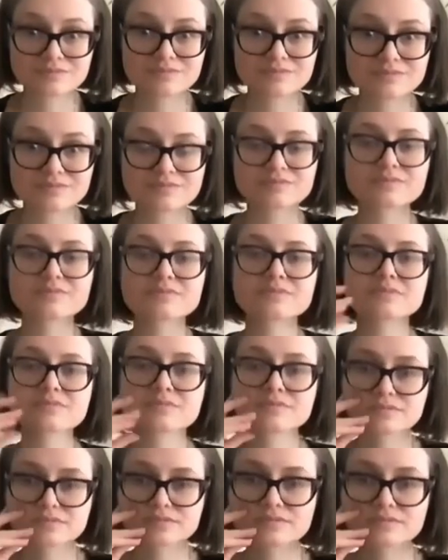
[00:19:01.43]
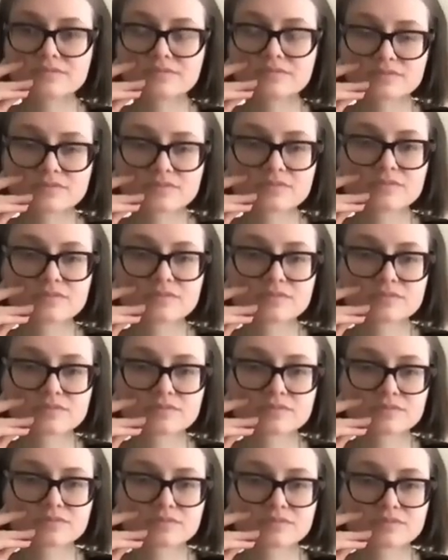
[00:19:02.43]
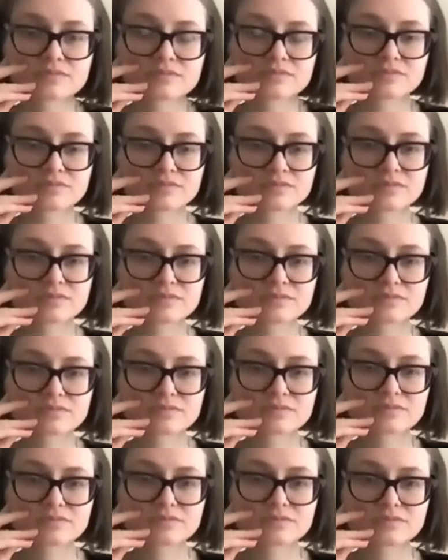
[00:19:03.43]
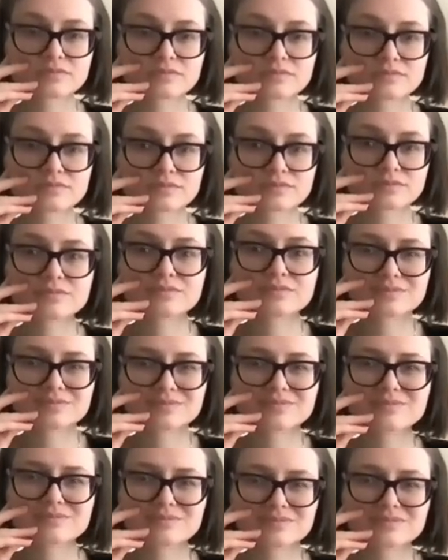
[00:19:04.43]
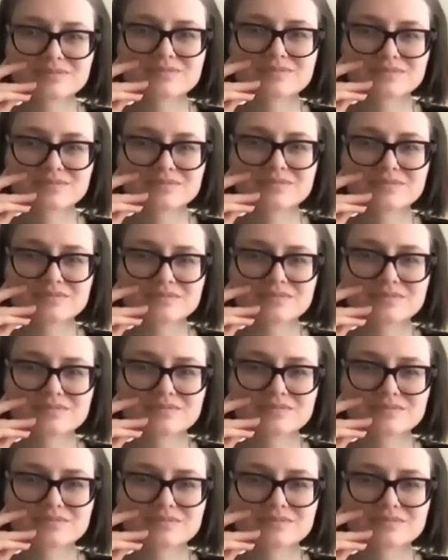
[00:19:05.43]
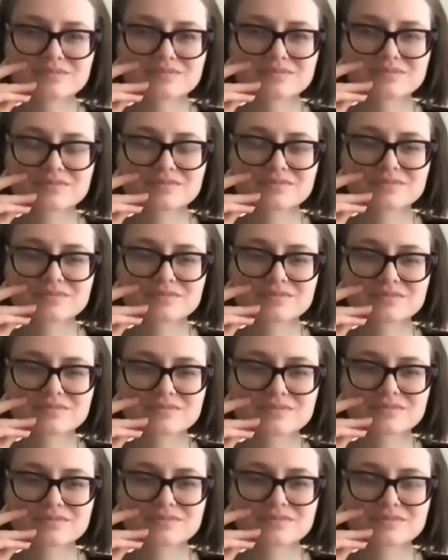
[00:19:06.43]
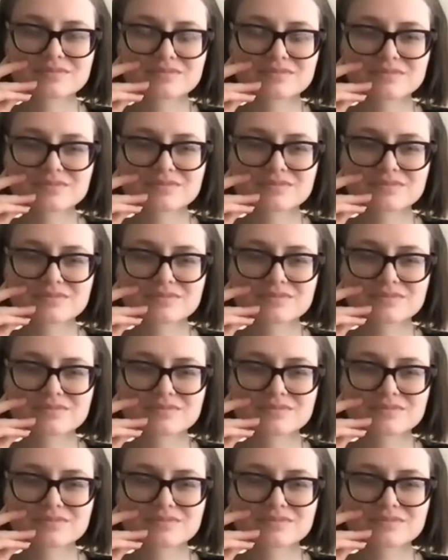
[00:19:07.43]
(silent)